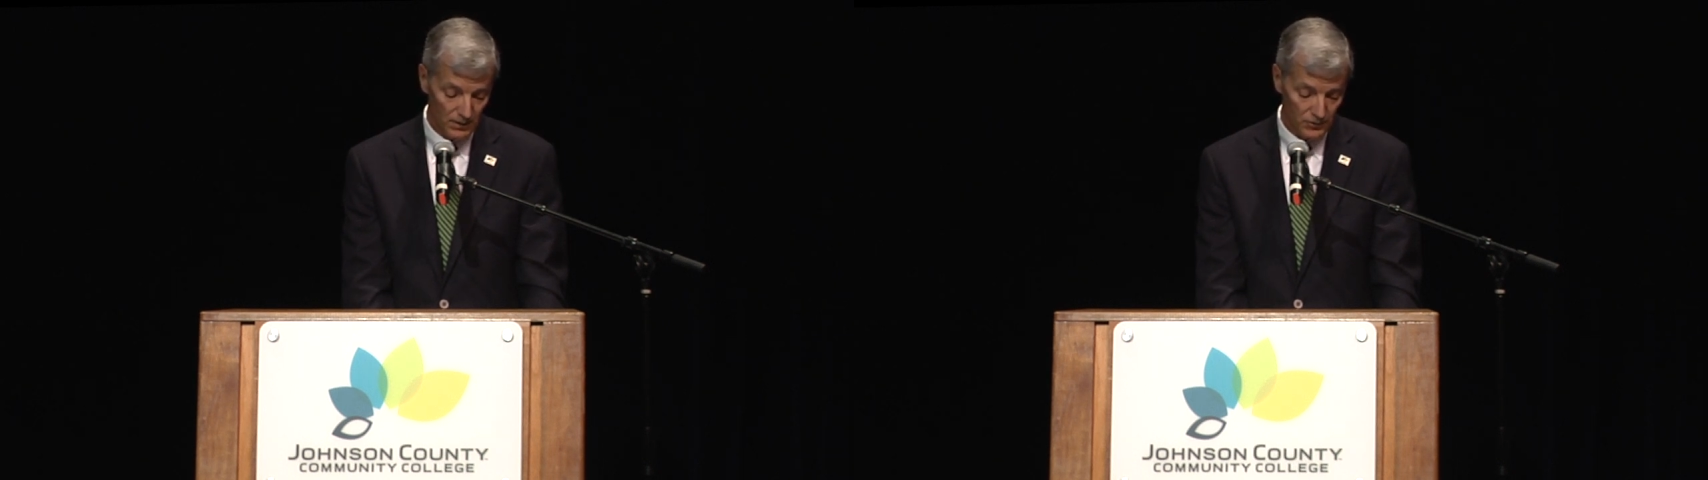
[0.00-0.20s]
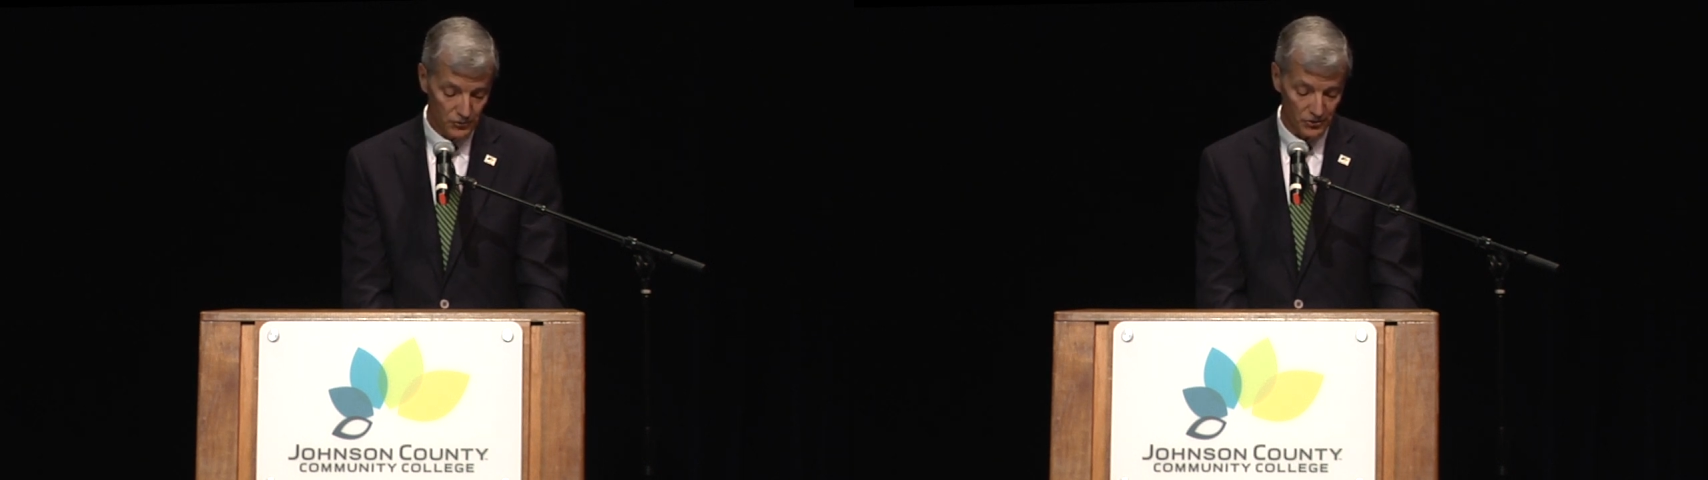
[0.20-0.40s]

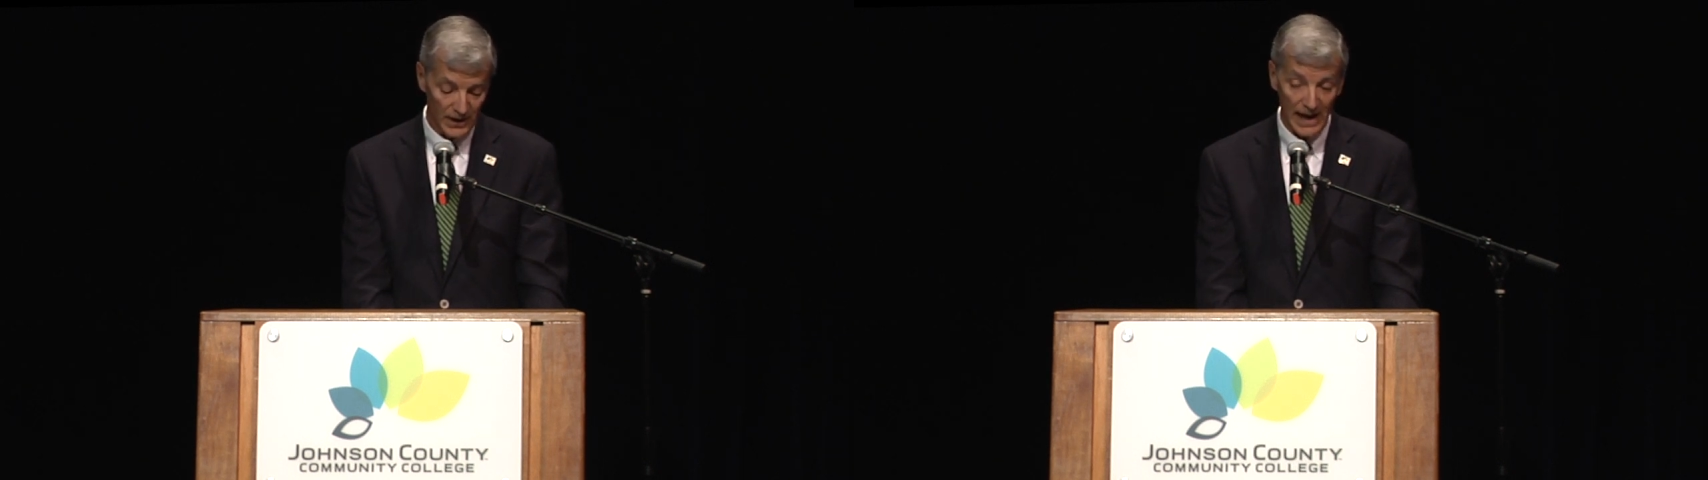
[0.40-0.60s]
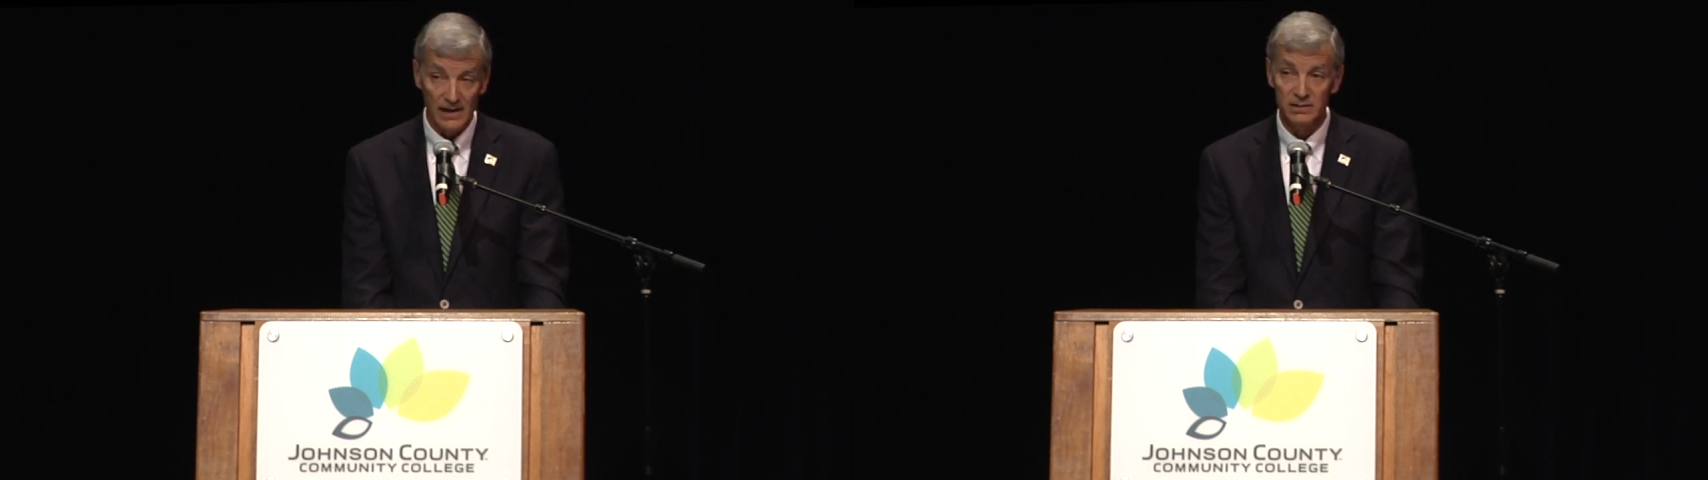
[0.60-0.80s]
You should
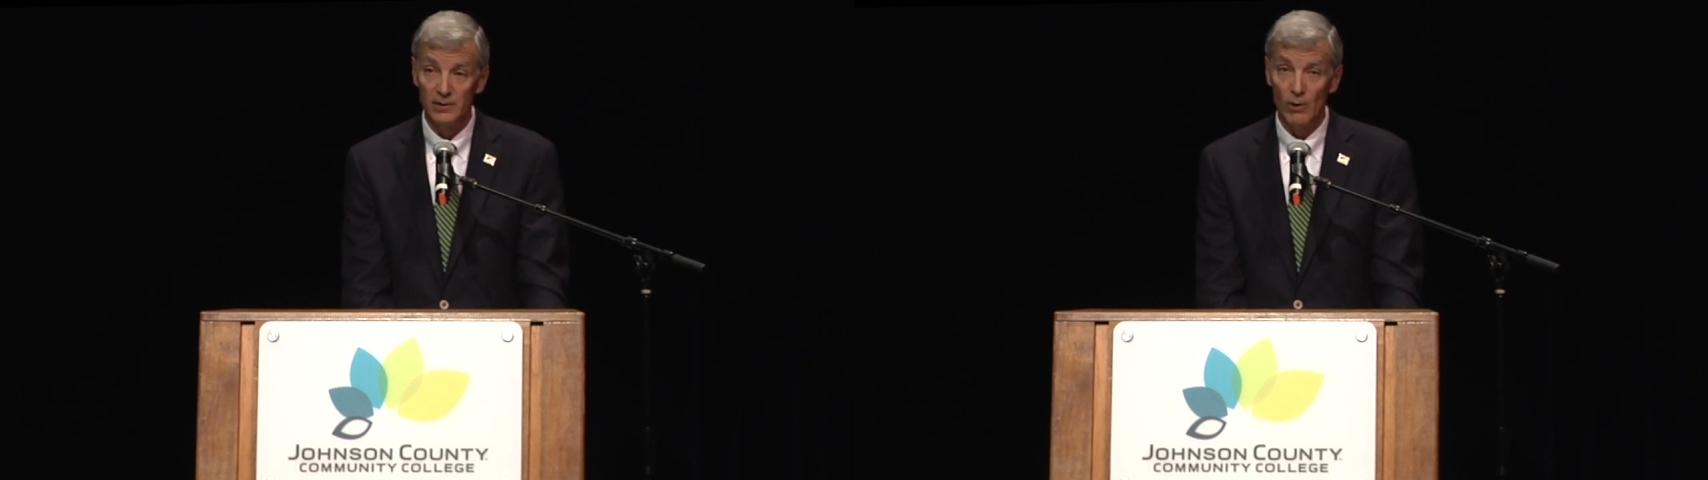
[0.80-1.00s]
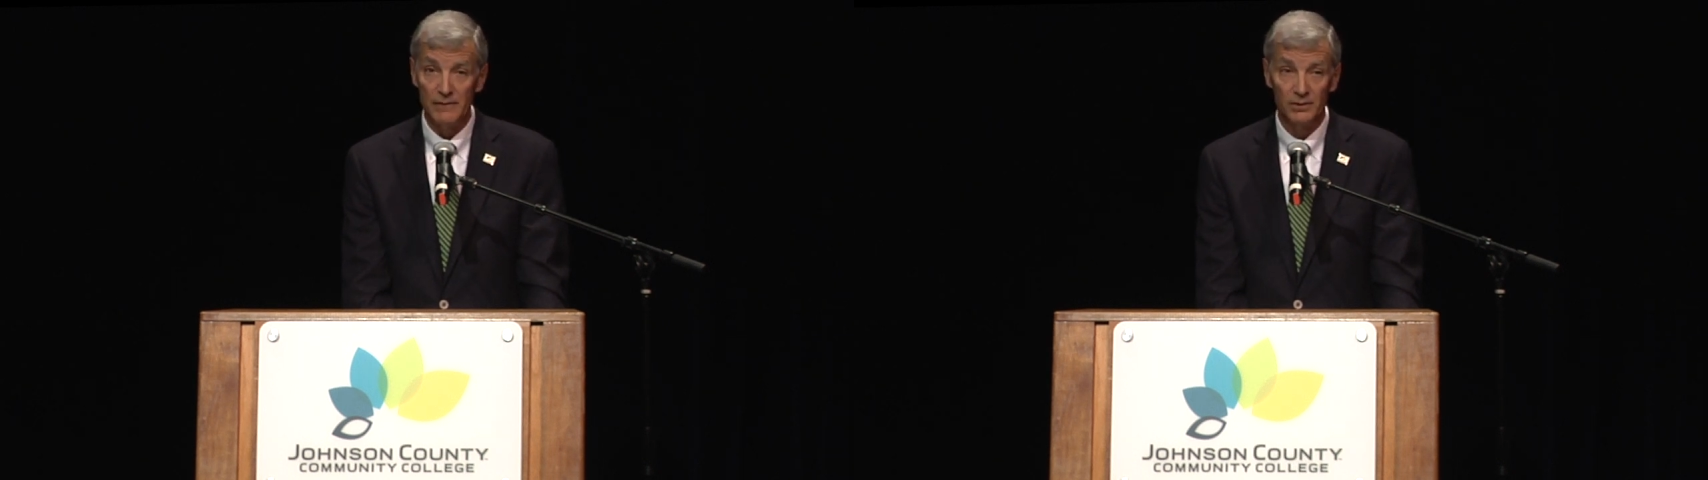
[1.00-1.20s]
ask,
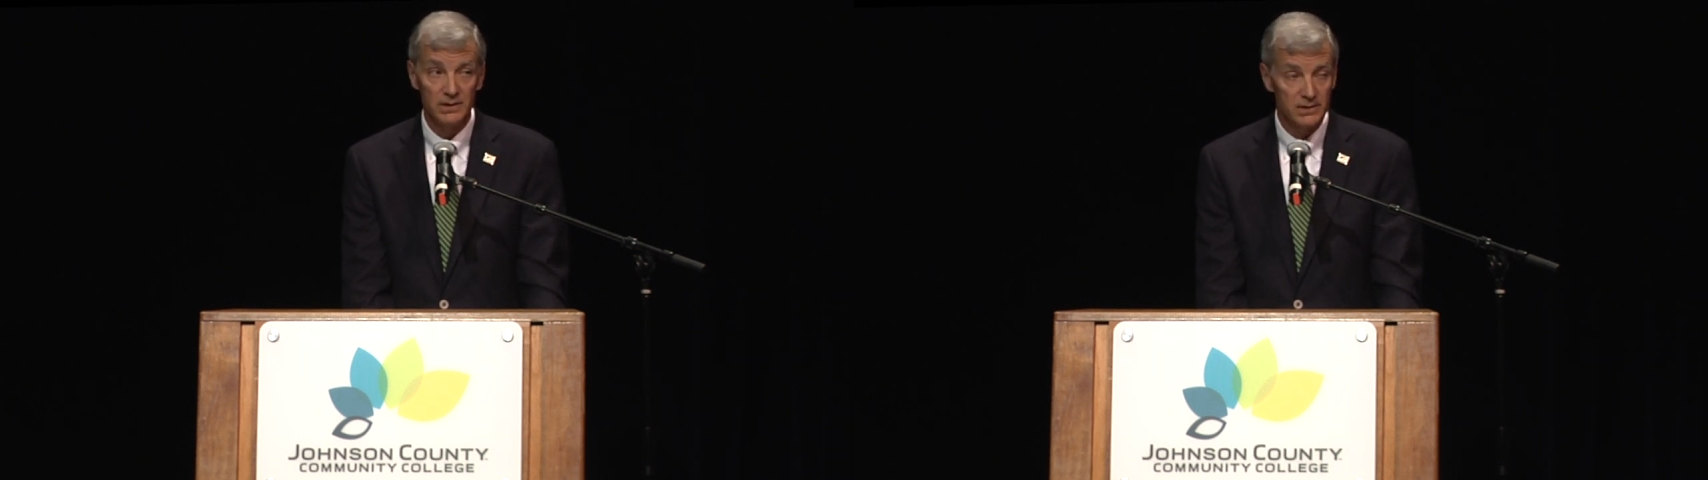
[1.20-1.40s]
and rightfully